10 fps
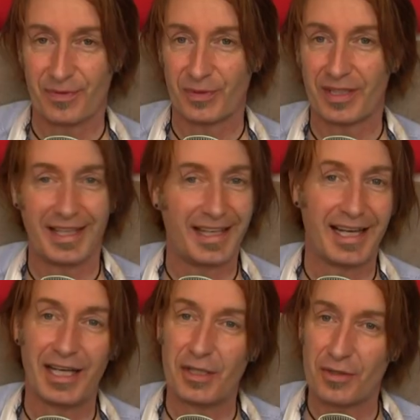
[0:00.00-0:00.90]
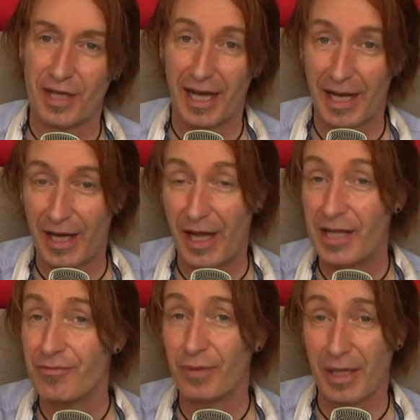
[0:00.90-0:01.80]
Okay, and
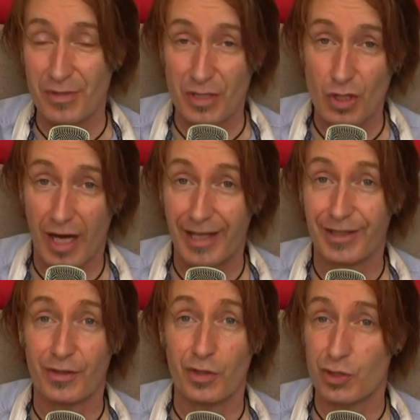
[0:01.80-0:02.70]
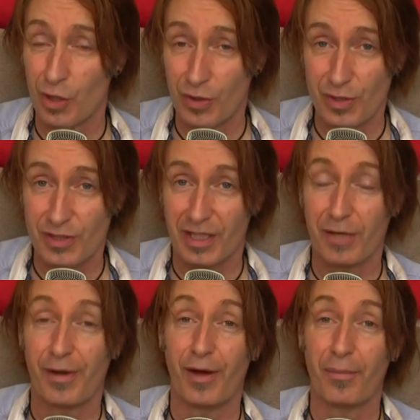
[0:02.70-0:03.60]
even when I was a child, the jokes used to
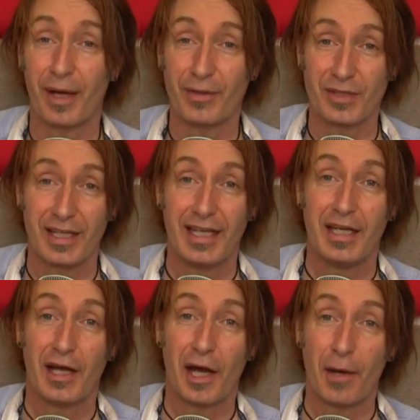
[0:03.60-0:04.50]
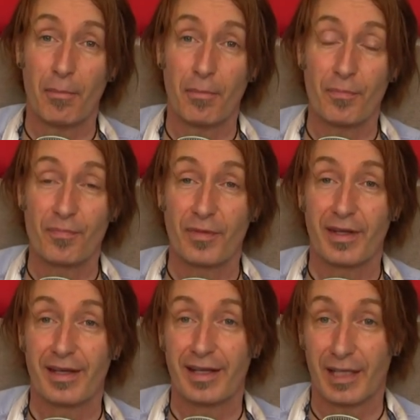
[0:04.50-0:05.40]
come out about um,
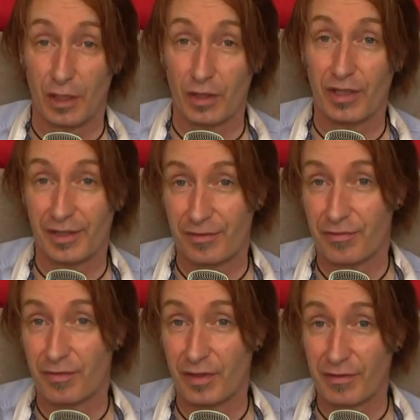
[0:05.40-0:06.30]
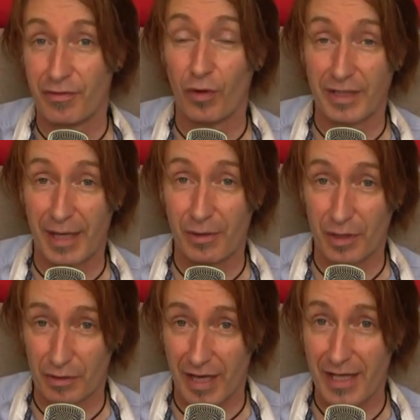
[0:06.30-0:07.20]
you fall down on
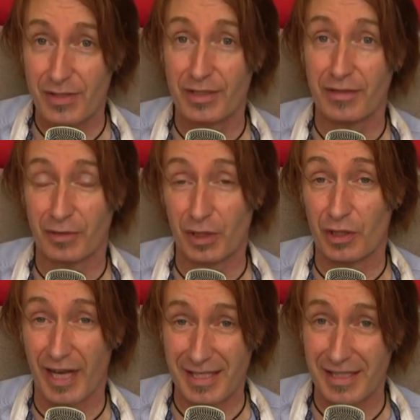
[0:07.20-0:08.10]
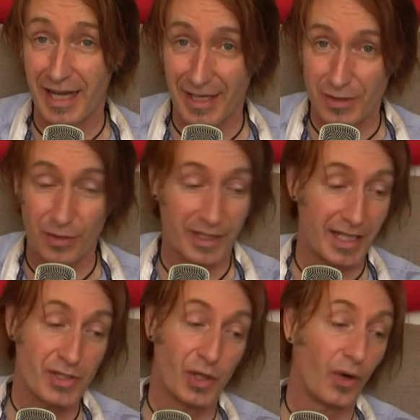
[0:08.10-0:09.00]
the grass and you've got a grassy ass,
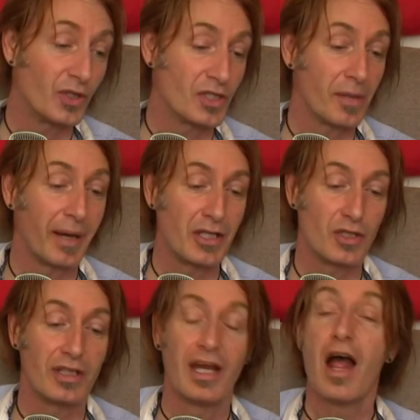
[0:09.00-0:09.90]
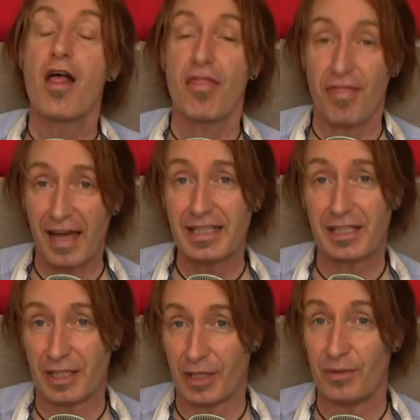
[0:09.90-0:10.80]
okay? So just imagine,
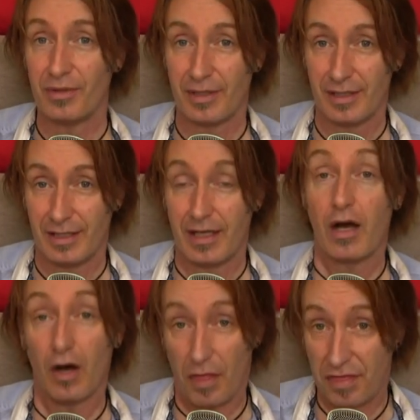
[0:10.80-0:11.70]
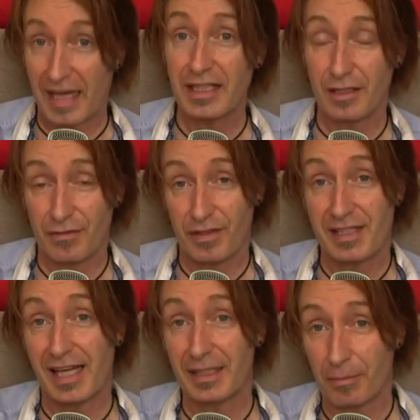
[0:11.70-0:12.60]
thank you, thank you for
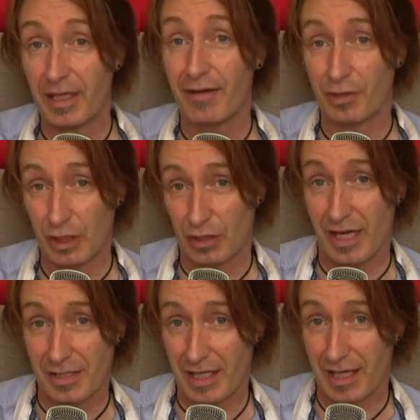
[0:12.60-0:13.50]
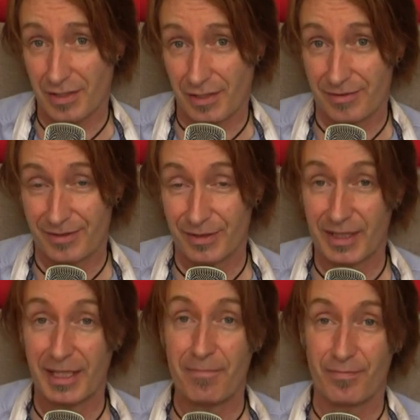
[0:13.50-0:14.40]
telling me I've got a grassy ass,
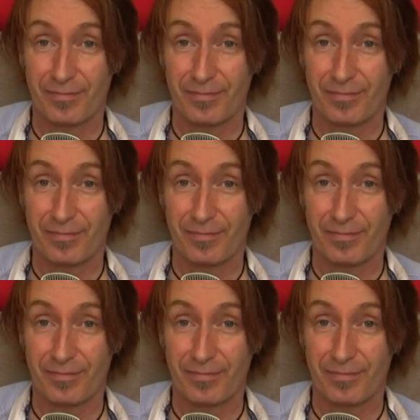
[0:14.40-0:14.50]
okay?